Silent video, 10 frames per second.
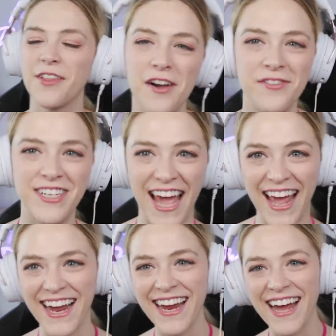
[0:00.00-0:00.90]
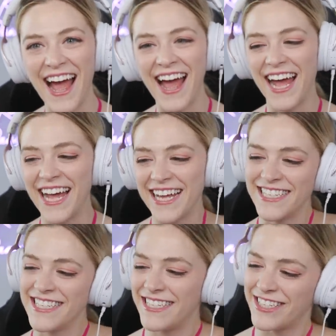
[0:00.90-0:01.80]
love day
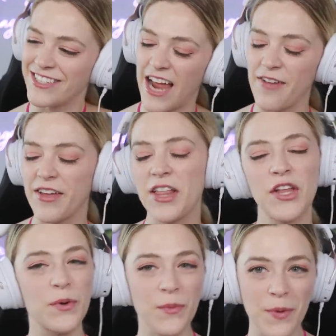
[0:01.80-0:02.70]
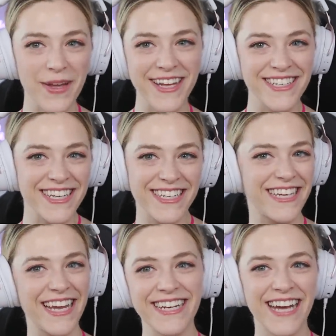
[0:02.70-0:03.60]
and just have like a little romantic
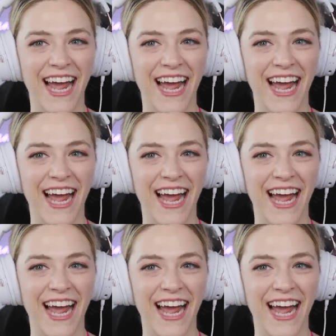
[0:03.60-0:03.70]
date